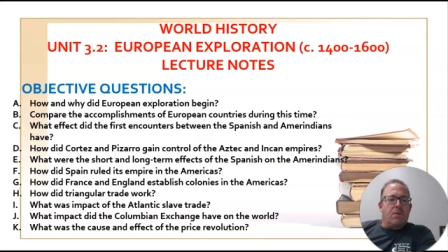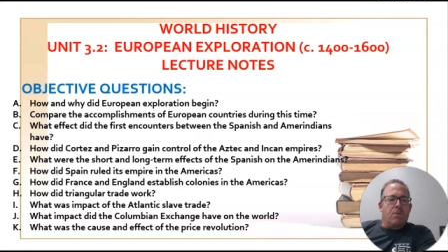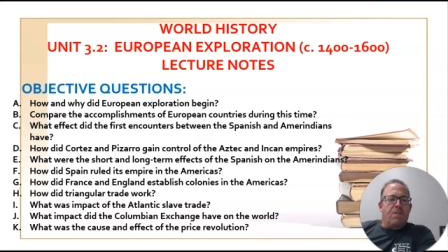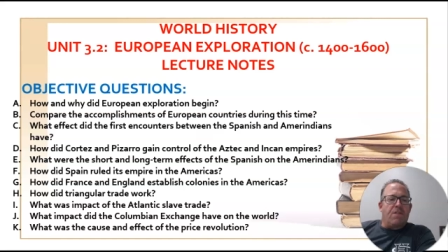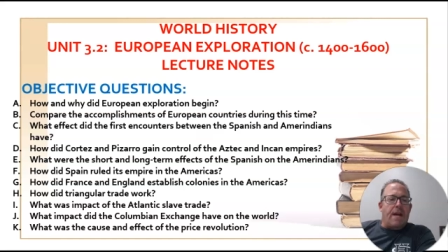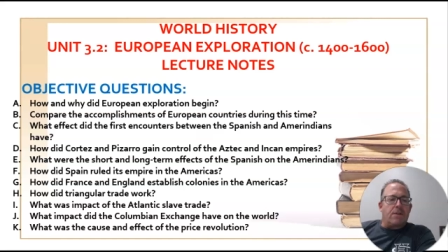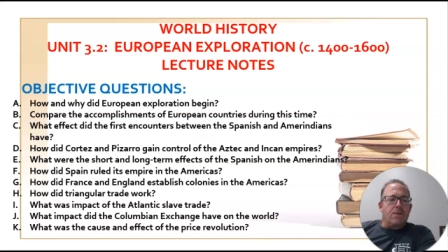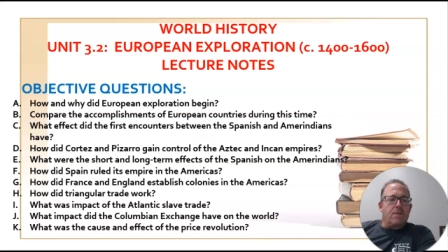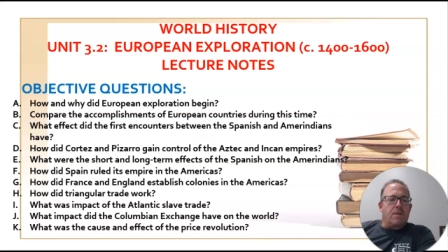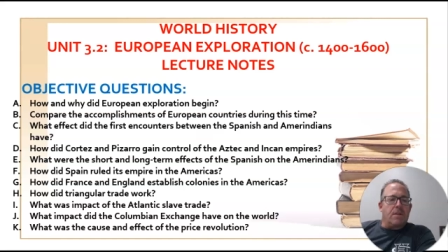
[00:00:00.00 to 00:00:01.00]
three
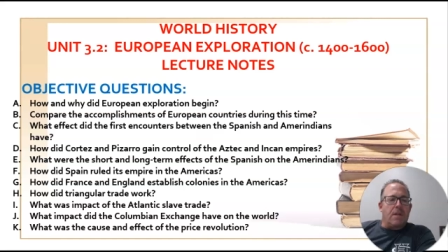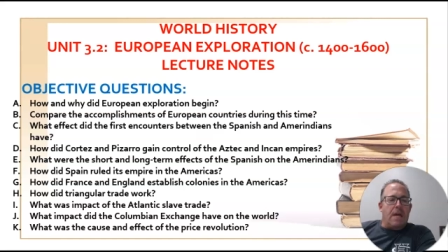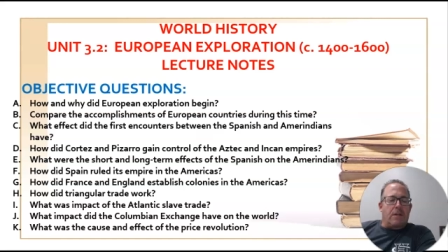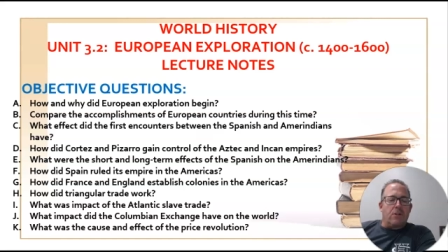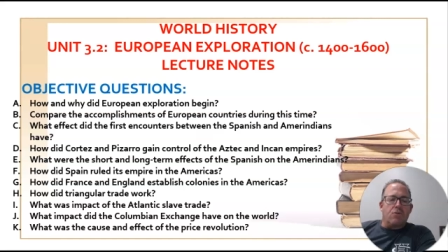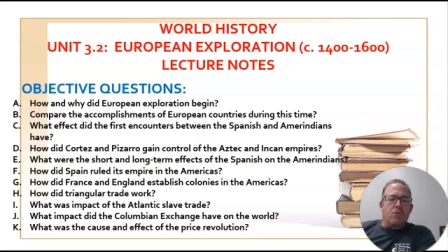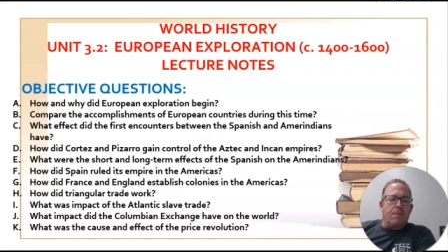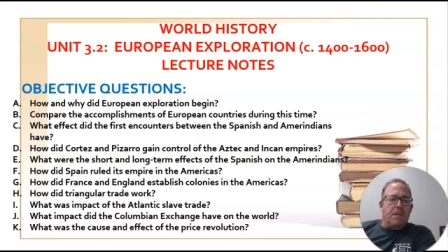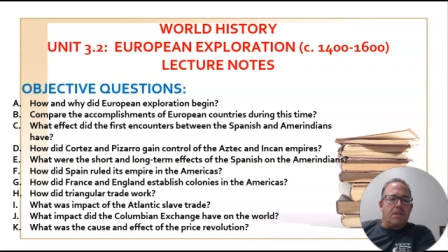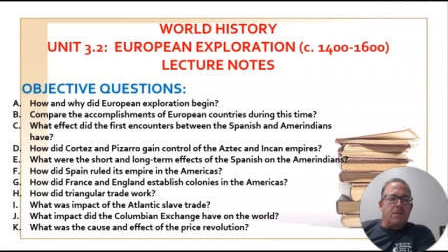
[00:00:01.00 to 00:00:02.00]
factors that
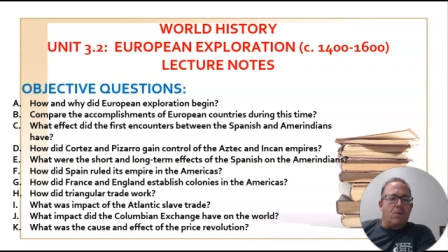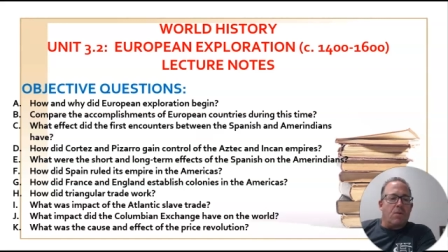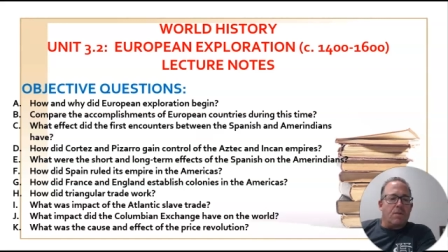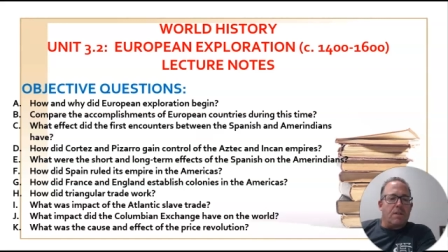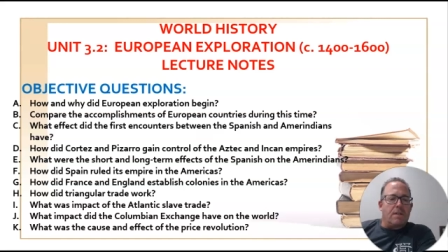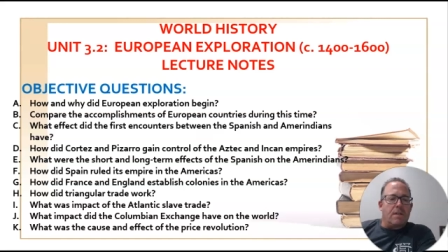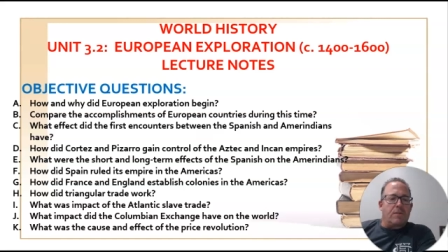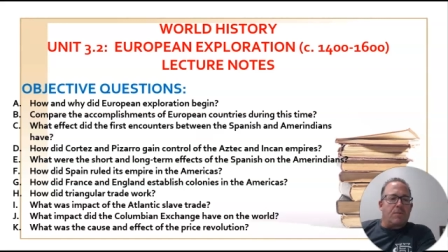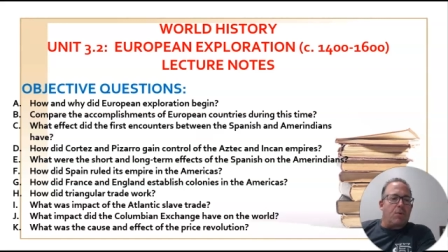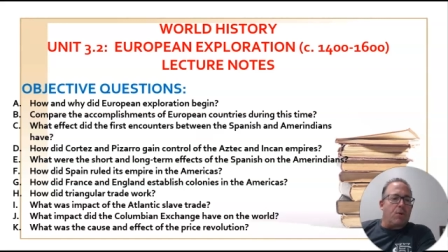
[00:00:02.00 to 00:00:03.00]
contributed to overseas
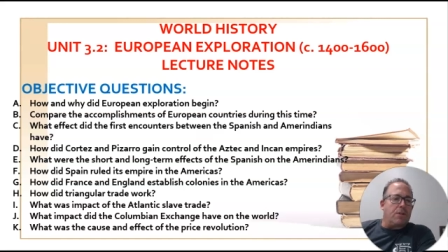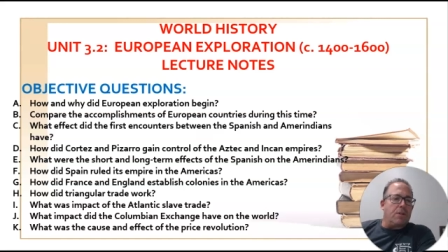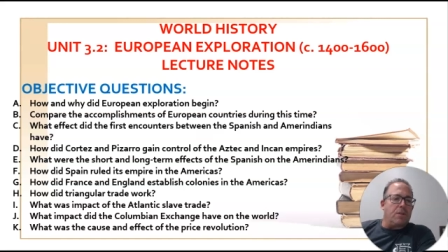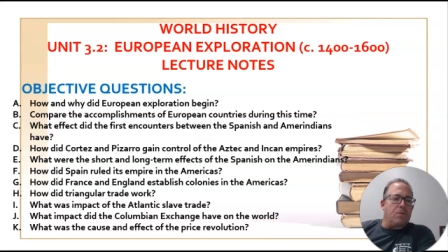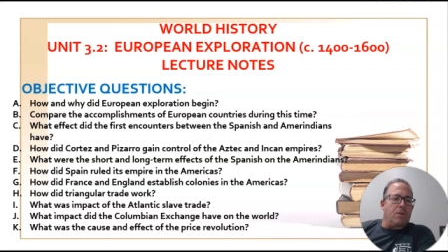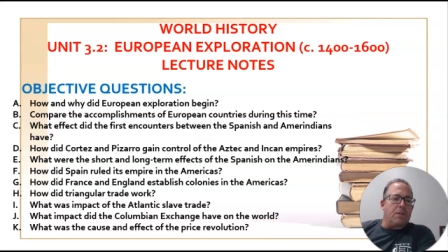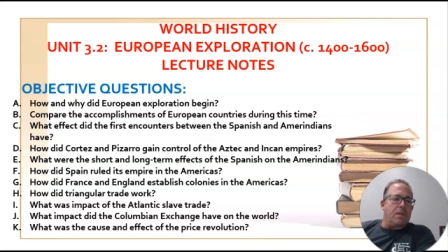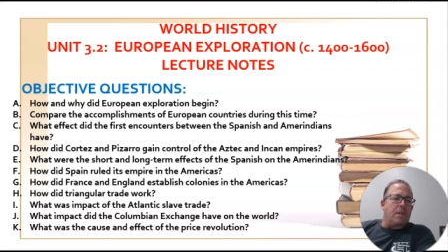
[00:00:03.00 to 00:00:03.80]
exploration, as well as the